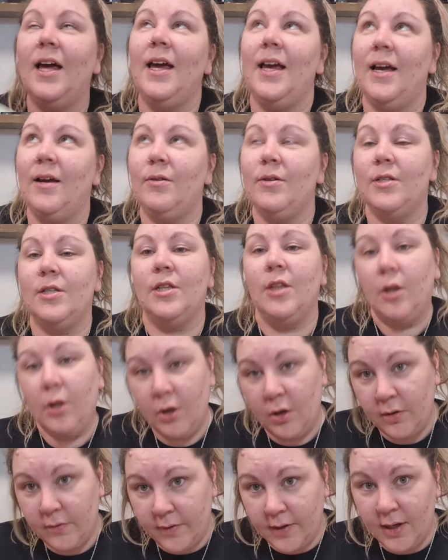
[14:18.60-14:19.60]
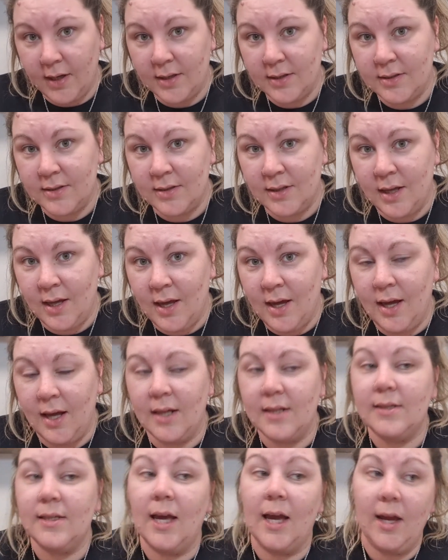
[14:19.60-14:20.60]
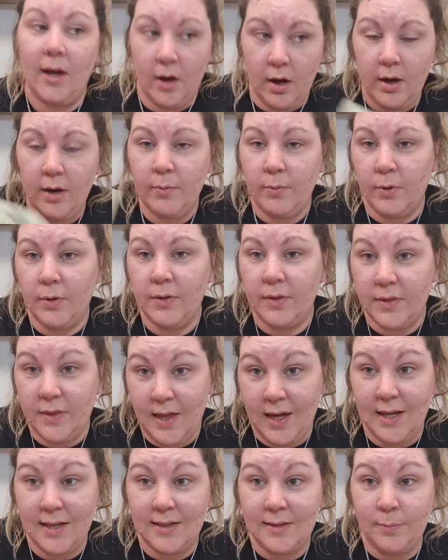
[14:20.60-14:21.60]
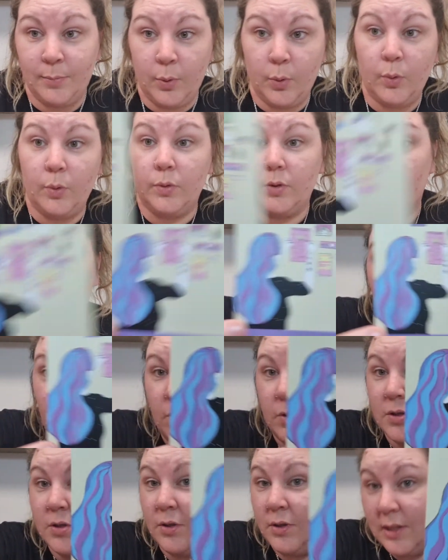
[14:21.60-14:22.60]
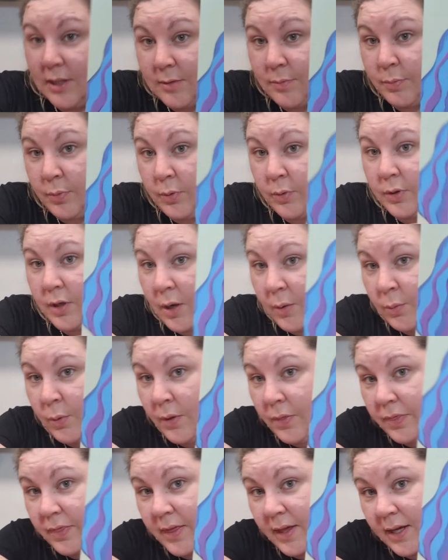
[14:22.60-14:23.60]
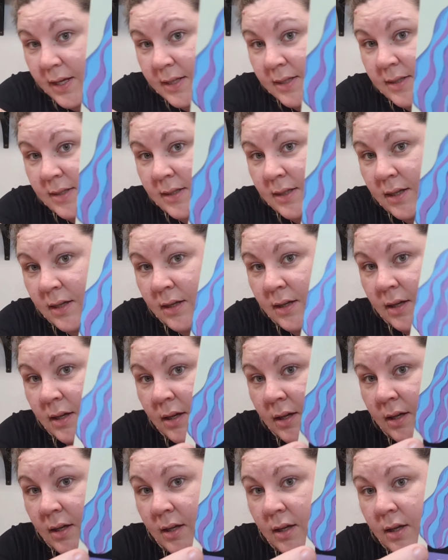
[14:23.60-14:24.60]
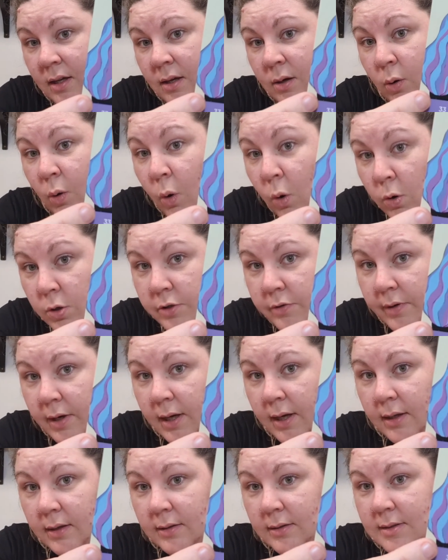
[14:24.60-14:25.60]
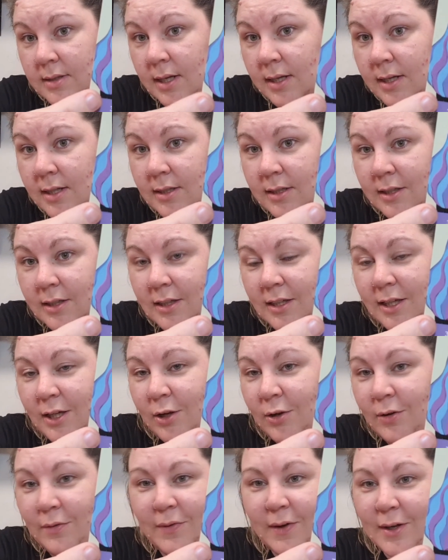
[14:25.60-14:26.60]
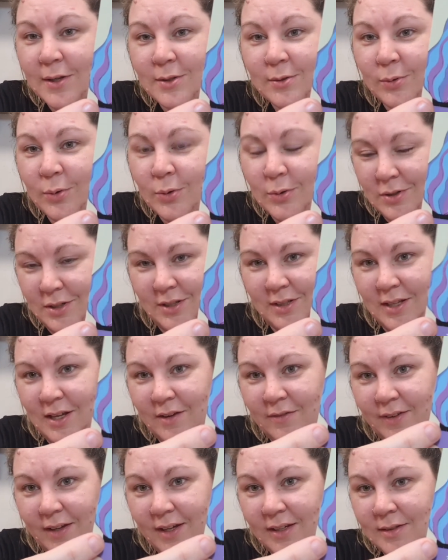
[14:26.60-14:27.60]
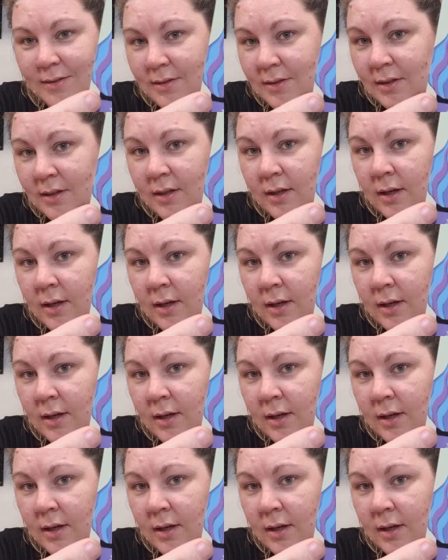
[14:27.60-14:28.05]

that out into the universe and saying, I want this board. I want what's on this board. I want this. Order it. Send it to the Universal Order Service.